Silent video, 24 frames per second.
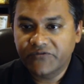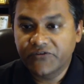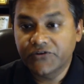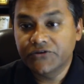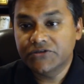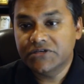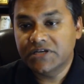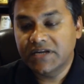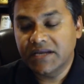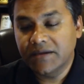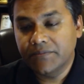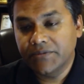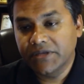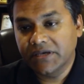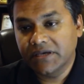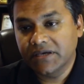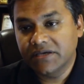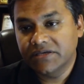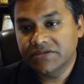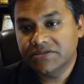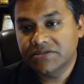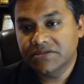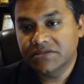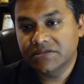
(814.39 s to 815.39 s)
future
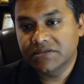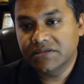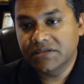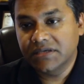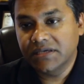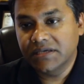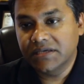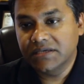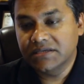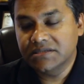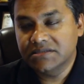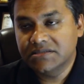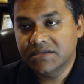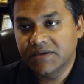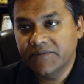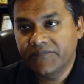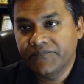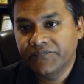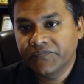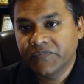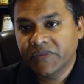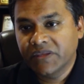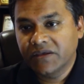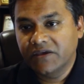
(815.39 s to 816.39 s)
application is
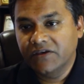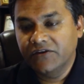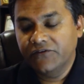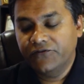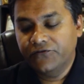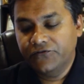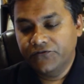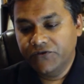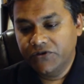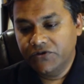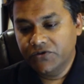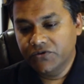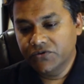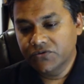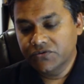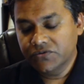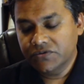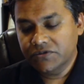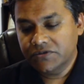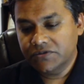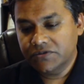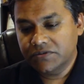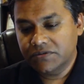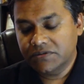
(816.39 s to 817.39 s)
if
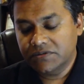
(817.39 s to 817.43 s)
you